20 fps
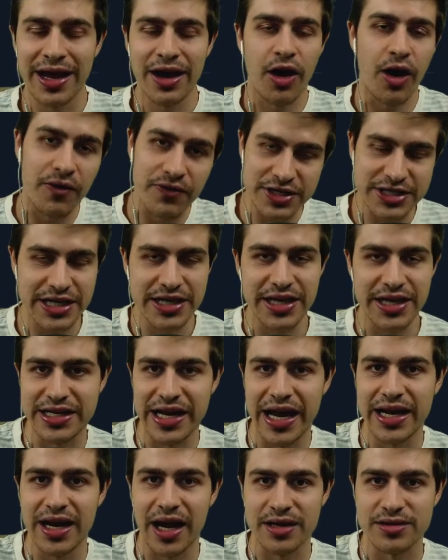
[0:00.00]
Obviously, the
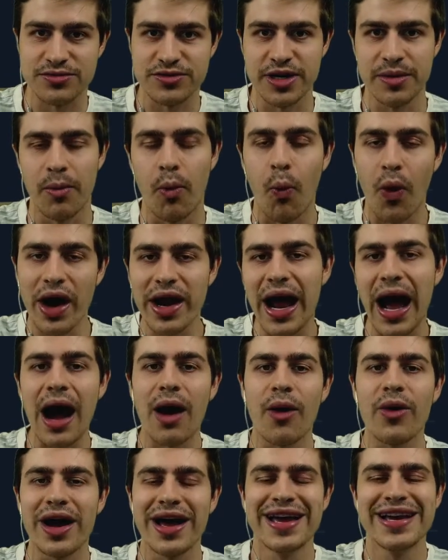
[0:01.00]
Deadline stream, 1
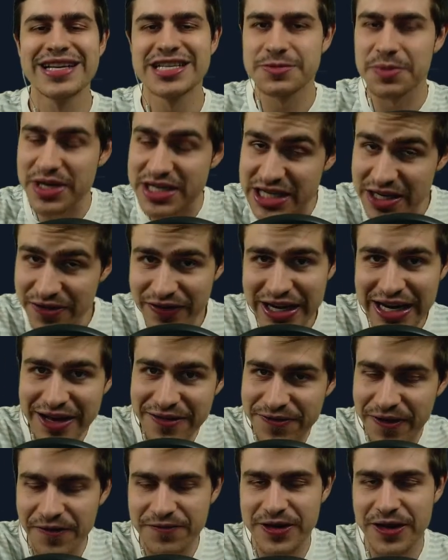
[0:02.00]
hour, specifically
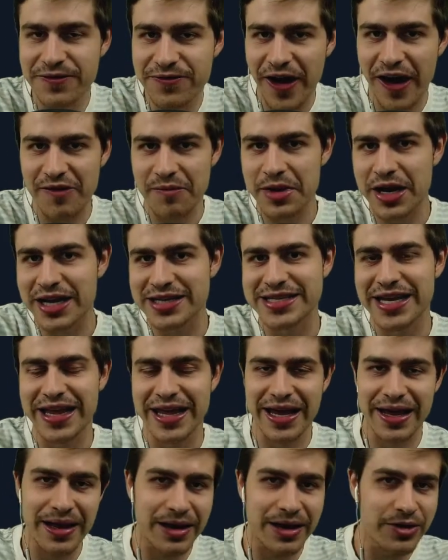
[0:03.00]
55 minutes. I
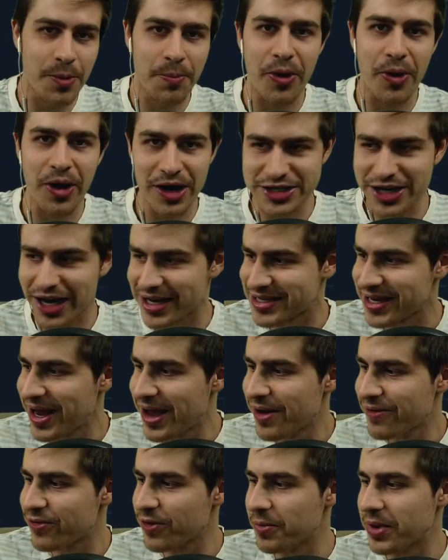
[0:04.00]
do apologize
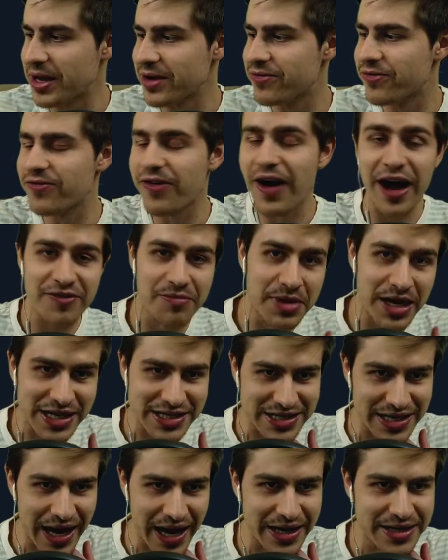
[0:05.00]
for being 5
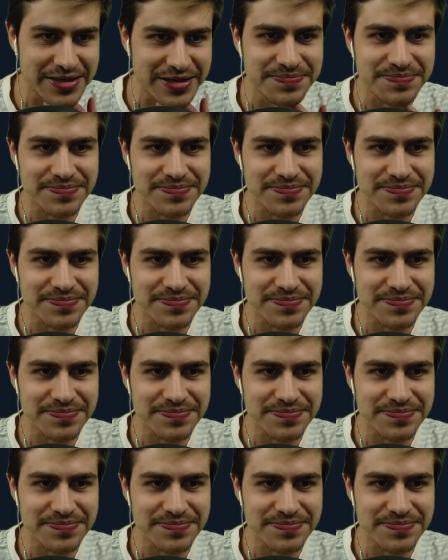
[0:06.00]
minutes late.